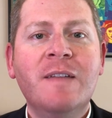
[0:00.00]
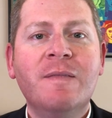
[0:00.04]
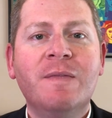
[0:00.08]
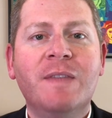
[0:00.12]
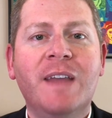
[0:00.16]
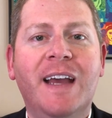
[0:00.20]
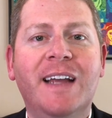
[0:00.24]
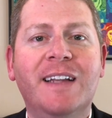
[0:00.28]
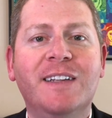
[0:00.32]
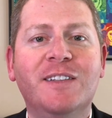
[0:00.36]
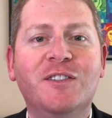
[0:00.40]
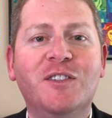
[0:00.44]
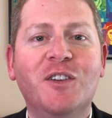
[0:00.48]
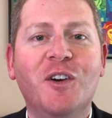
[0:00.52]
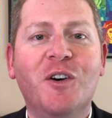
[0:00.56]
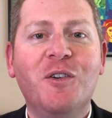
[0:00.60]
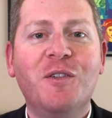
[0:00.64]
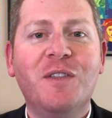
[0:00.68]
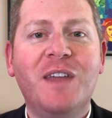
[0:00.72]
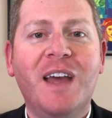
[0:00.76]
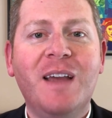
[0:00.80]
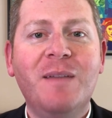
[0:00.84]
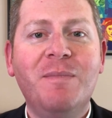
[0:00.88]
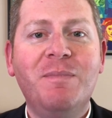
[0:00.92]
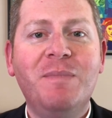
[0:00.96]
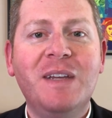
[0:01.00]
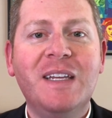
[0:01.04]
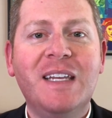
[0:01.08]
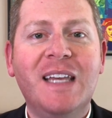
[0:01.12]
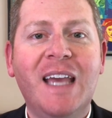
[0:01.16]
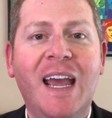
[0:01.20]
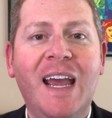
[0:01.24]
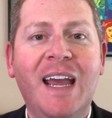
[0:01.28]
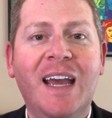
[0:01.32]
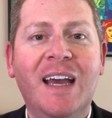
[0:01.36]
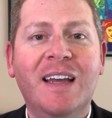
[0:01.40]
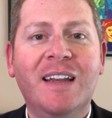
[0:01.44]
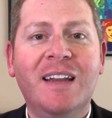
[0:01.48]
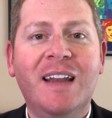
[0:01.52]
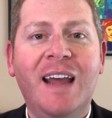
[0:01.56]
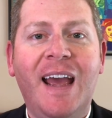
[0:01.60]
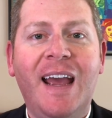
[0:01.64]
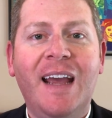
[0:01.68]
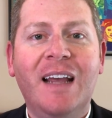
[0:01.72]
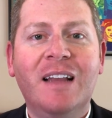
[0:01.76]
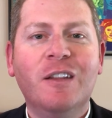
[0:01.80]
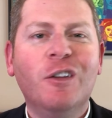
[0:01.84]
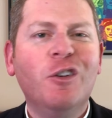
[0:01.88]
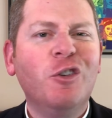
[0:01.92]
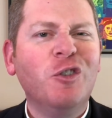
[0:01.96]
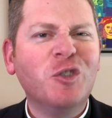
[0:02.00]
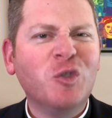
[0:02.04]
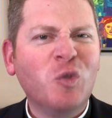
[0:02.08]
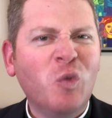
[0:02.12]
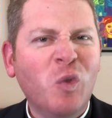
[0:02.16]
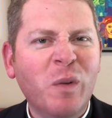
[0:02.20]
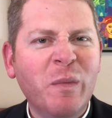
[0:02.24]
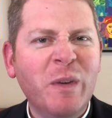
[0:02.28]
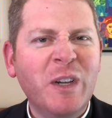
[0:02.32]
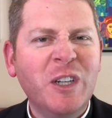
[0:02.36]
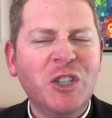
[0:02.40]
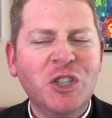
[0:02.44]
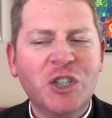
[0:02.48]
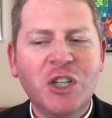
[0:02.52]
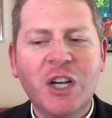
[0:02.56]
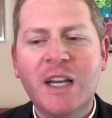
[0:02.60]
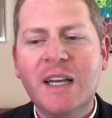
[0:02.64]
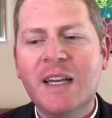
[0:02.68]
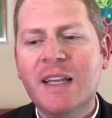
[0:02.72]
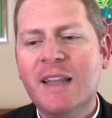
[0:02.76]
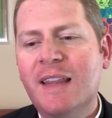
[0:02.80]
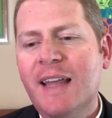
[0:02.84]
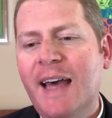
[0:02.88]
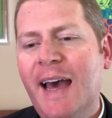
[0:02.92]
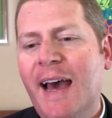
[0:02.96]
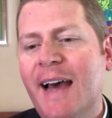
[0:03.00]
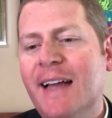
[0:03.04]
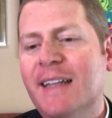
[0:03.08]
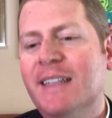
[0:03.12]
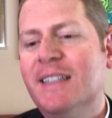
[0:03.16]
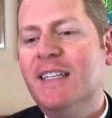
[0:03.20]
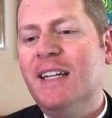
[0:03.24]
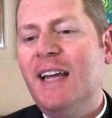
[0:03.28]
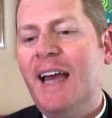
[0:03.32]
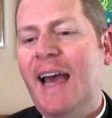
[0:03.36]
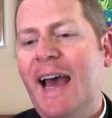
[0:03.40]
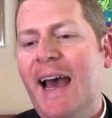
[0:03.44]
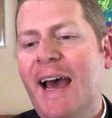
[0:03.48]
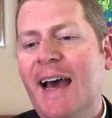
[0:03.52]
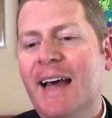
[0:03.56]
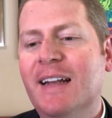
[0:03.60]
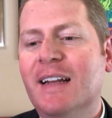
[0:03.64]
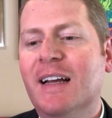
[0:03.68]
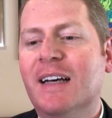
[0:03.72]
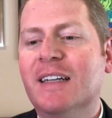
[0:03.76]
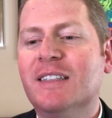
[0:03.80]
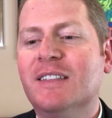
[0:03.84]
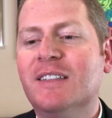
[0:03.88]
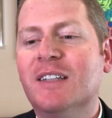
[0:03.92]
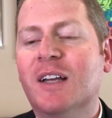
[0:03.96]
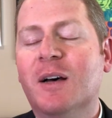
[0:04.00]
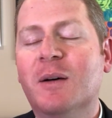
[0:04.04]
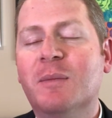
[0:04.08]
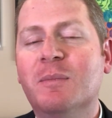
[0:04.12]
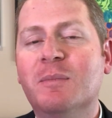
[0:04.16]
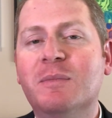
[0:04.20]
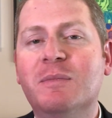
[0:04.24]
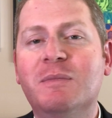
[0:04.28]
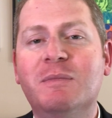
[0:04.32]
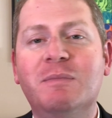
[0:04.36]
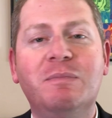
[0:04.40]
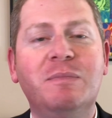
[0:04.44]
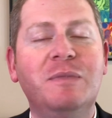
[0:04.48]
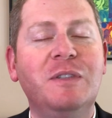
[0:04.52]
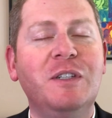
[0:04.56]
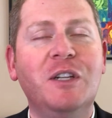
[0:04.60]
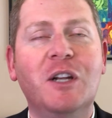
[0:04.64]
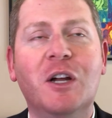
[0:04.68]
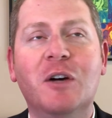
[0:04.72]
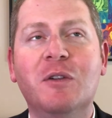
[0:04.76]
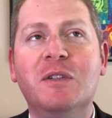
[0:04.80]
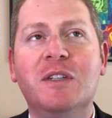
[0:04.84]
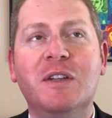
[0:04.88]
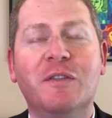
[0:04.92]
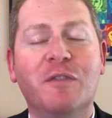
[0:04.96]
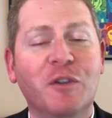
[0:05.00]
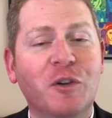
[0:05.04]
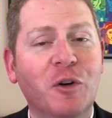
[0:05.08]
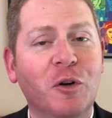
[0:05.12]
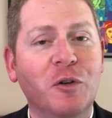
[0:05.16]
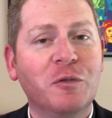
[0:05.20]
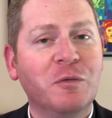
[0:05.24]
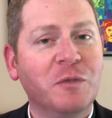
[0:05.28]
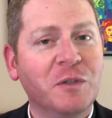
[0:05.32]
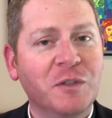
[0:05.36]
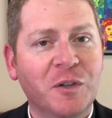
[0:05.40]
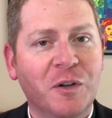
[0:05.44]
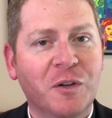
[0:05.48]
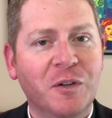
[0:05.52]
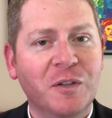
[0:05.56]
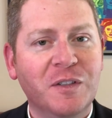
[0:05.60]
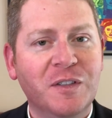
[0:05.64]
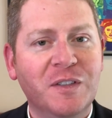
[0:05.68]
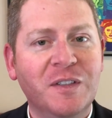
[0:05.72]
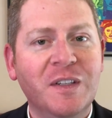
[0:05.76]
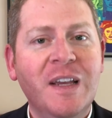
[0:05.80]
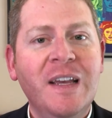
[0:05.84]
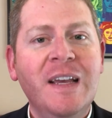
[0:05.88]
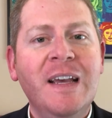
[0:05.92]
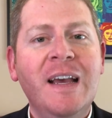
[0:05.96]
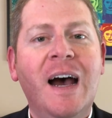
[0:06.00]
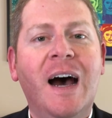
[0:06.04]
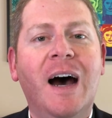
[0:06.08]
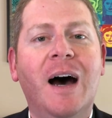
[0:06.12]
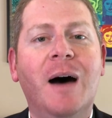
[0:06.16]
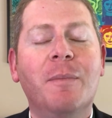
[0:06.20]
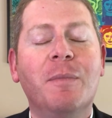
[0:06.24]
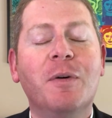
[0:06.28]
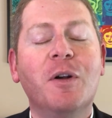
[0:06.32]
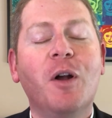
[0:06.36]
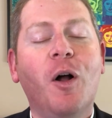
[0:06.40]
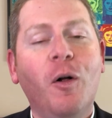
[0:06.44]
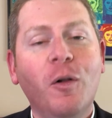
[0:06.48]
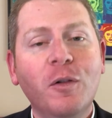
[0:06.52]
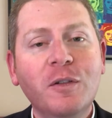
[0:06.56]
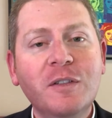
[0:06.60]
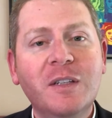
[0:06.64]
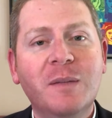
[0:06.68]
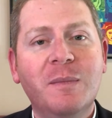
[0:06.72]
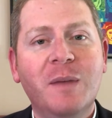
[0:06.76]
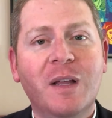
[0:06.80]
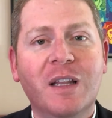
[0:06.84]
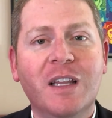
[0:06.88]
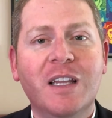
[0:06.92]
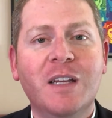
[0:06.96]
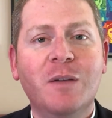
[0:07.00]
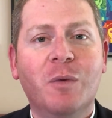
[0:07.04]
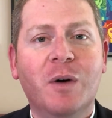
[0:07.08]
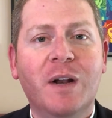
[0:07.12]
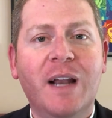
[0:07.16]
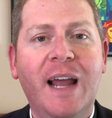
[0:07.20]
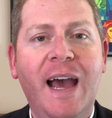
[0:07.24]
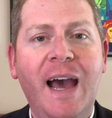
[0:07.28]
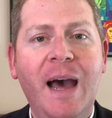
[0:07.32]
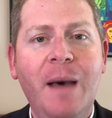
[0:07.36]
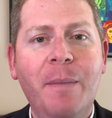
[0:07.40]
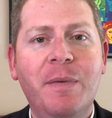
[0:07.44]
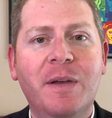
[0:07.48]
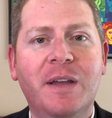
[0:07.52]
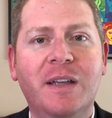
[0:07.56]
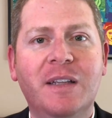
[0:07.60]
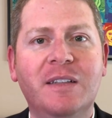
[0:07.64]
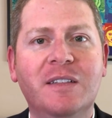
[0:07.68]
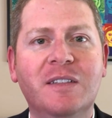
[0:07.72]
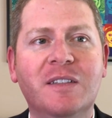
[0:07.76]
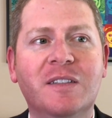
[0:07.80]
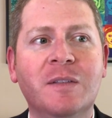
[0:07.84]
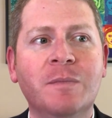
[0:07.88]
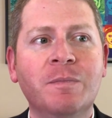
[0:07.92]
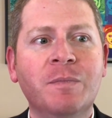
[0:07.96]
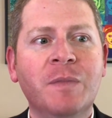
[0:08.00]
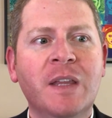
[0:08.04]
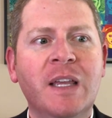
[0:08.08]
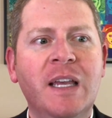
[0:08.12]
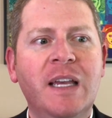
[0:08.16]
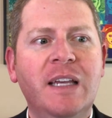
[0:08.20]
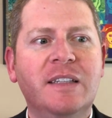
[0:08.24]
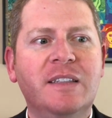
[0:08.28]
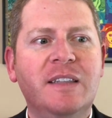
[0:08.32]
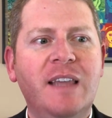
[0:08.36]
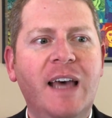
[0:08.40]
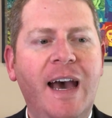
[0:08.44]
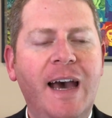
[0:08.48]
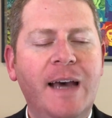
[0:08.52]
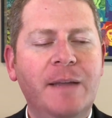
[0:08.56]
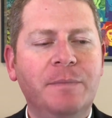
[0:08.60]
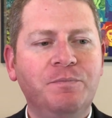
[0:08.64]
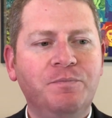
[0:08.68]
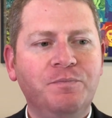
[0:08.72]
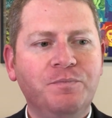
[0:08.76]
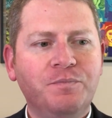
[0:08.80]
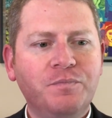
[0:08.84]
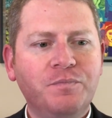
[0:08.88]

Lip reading: And so they began a little skirmish that had some, difficult results. But ultimately what happens is that